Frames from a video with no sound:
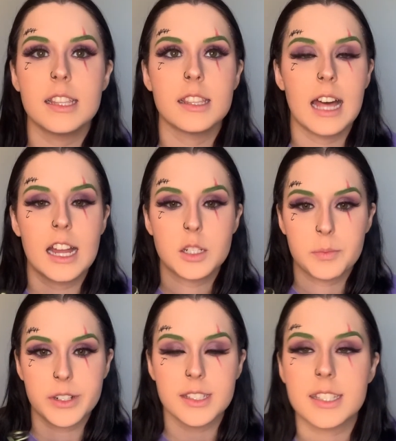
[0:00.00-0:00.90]
Lash
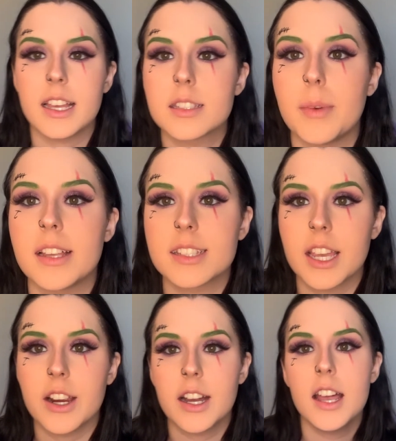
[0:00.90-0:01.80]
Princess
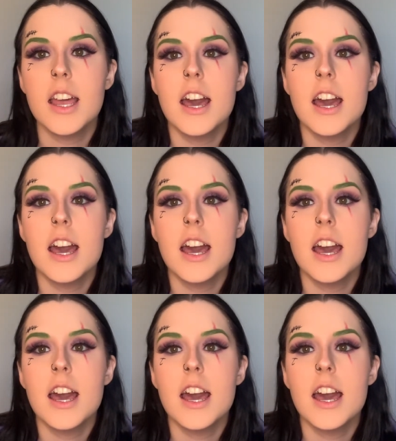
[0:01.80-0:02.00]
mascara,